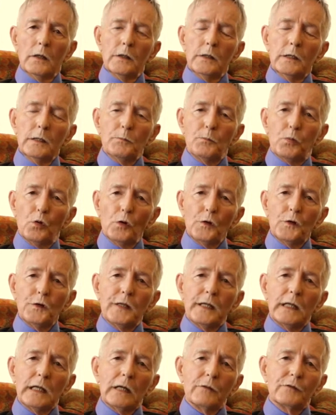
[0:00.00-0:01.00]
The important
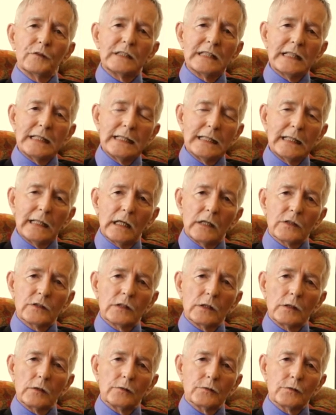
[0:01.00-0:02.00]
thing of getting
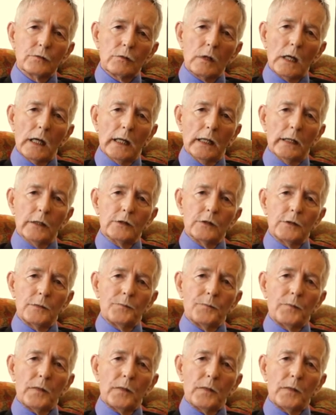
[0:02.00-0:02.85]
ourselves right